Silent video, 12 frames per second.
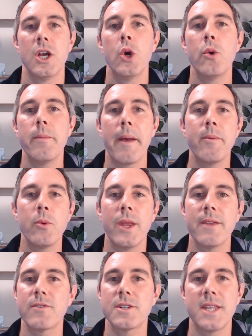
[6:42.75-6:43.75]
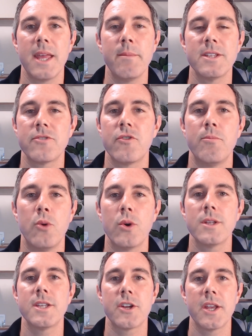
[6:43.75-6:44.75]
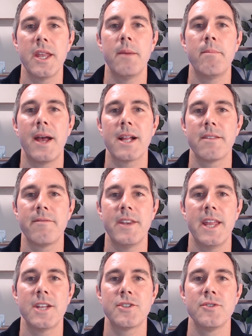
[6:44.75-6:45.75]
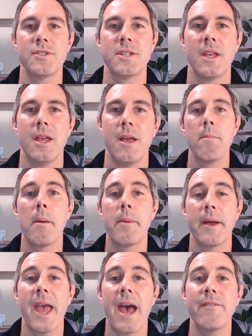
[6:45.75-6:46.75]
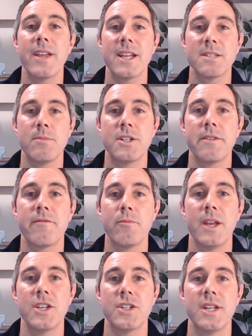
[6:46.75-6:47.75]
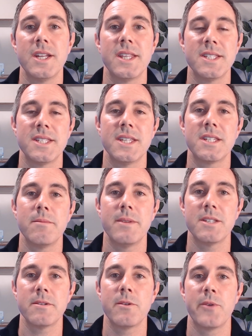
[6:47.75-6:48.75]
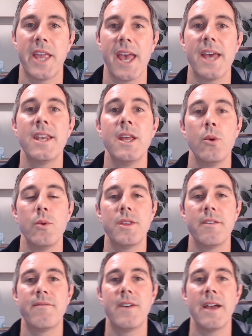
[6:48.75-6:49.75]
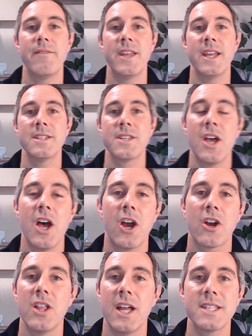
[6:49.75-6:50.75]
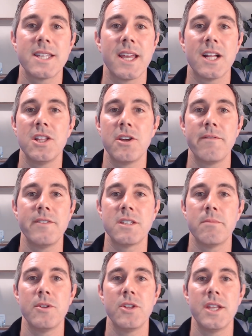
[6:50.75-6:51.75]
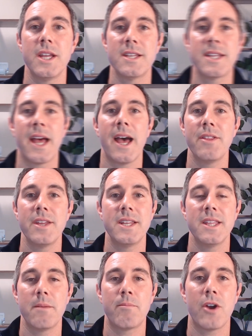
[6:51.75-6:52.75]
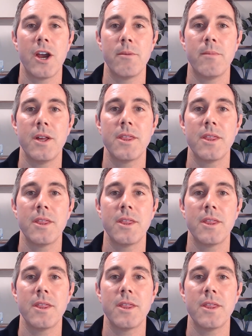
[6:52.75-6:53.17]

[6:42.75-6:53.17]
we might be waiting for statements or reports that are going to impact the financials, but by having as much information into the system as we can, within 5 days, our clients get clear visibility into how they did that prior month,